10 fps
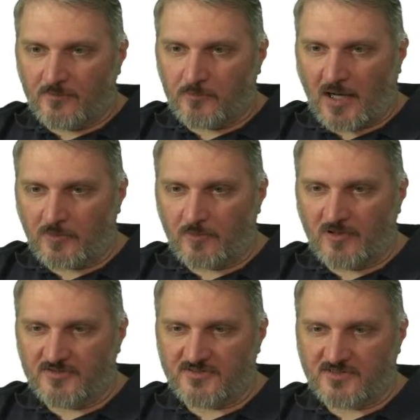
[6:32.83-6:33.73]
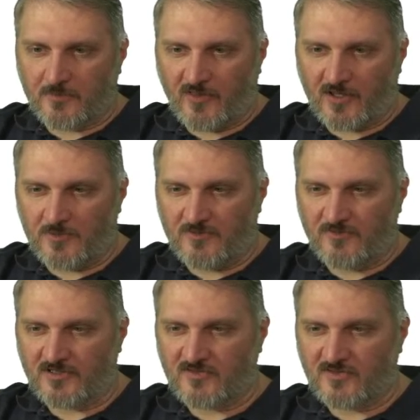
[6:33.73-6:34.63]
probably this is something that can be
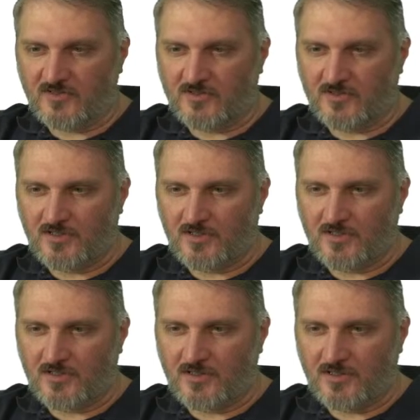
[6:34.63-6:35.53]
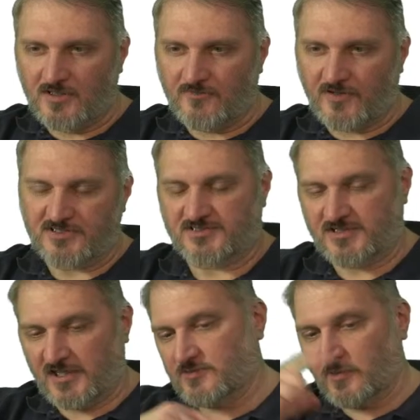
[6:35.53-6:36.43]
fixed if I just
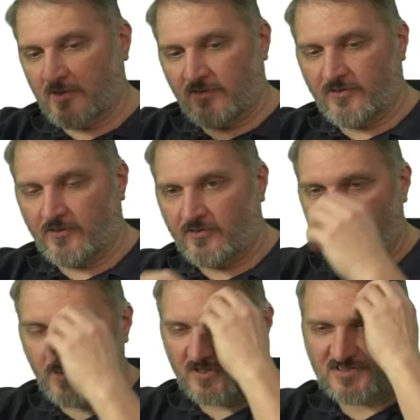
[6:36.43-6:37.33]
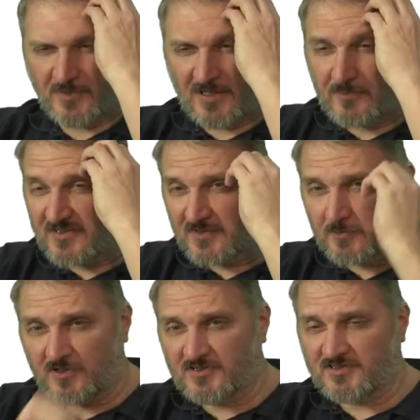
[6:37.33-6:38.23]
change the way that the thing works, and it might be as
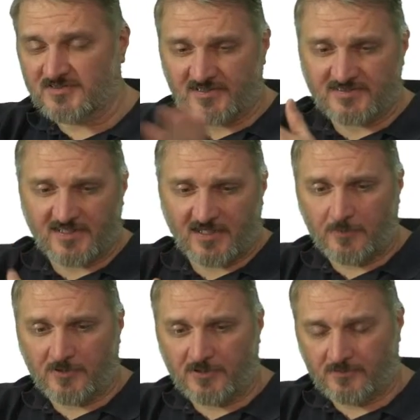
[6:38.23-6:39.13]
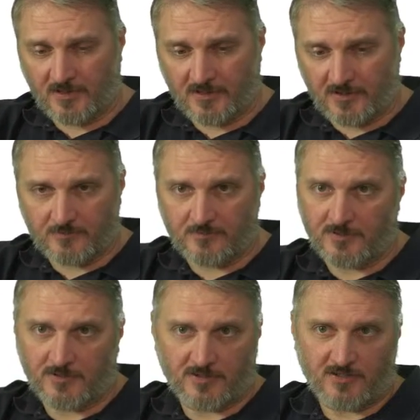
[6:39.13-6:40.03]
simple as just setting up a
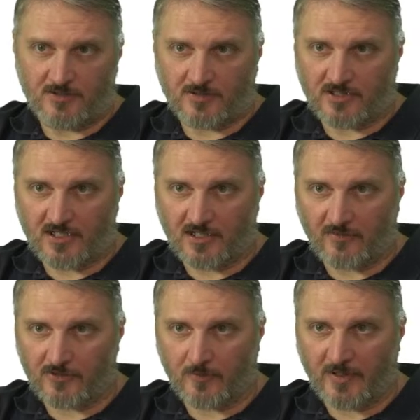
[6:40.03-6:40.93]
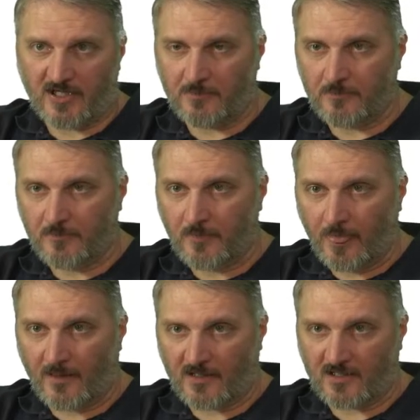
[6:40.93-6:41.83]
another domain name,
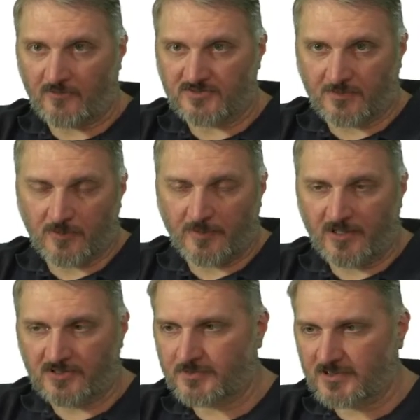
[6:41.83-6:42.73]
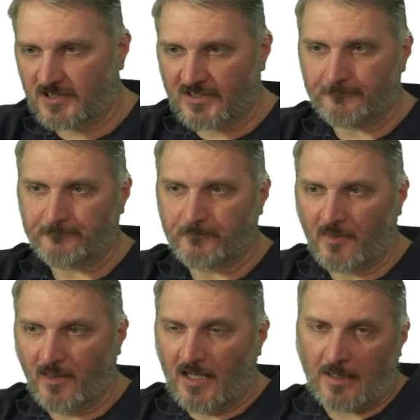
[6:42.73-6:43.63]
another subdomain or something like that.
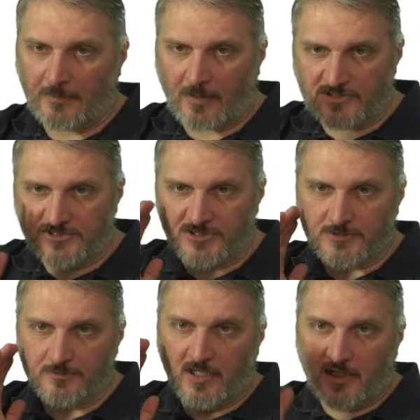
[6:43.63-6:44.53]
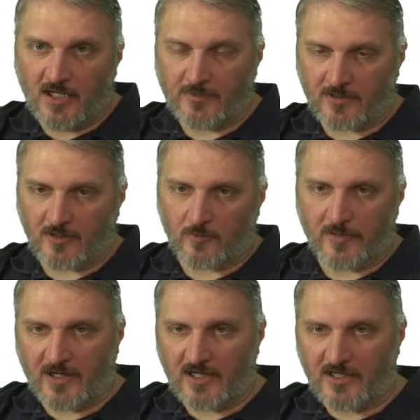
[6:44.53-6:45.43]
I'm not really sure. I'm not going to worry
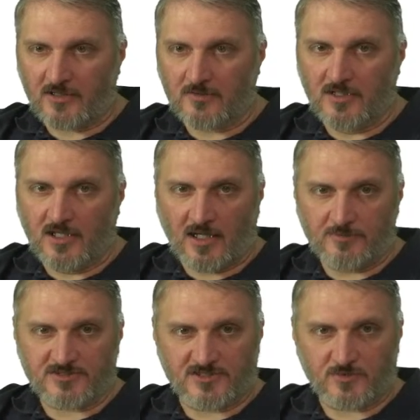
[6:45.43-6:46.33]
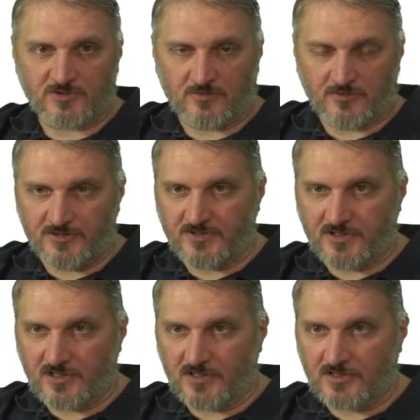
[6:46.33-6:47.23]
about it now. I'm just going to switch over to using